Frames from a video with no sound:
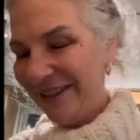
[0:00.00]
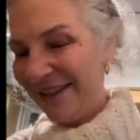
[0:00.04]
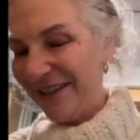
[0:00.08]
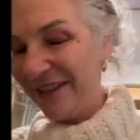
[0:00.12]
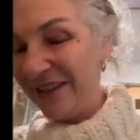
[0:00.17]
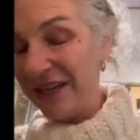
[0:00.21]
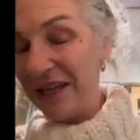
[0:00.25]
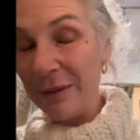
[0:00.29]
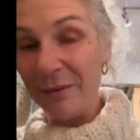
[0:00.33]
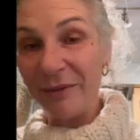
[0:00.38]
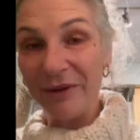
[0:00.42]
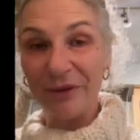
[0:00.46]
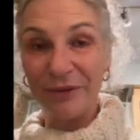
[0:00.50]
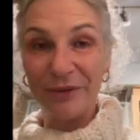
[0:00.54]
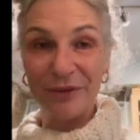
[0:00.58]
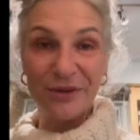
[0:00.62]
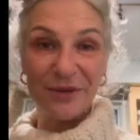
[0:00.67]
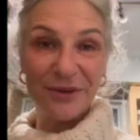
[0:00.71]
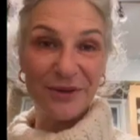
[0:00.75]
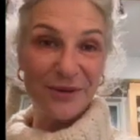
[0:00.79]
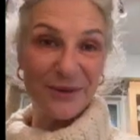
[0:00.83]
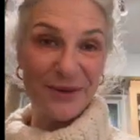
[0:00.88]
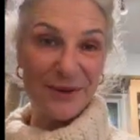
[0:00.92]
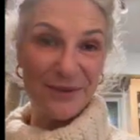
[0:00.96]
Game of
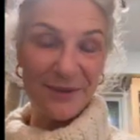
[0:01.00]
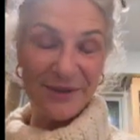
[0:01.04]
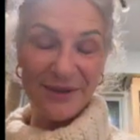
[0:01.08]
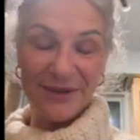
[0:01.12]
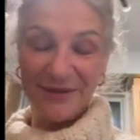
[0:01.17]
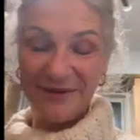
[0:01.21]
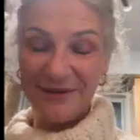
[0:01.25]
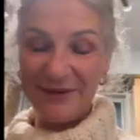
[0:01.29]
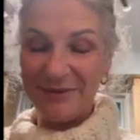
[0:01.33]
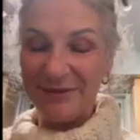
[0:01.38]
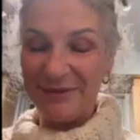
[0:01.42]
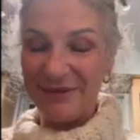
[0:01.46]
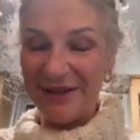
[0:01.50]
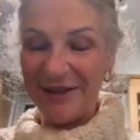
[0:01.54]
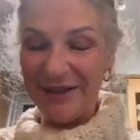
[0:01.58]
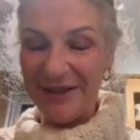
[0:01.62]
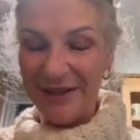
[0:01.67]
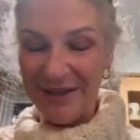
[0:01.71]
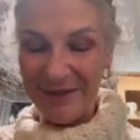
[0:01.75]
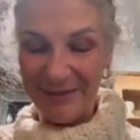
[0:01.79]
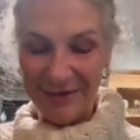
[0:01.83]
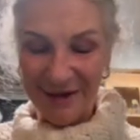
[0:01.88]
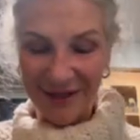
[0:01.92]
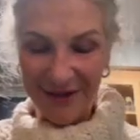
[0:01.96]
Thrones was one of them.
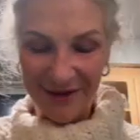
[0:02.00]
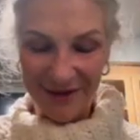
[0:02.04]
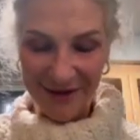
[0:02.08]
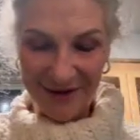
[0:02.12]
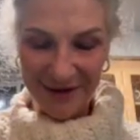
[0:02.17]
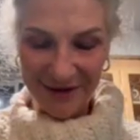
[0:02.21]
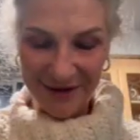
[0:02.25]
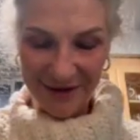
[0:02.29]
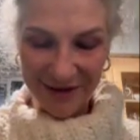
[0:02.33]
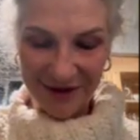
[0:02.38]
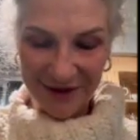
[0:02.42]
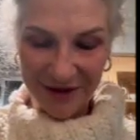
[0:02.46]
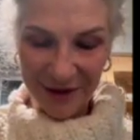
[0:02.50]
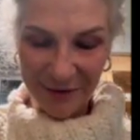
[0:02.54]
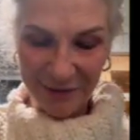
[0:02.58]
I made an entire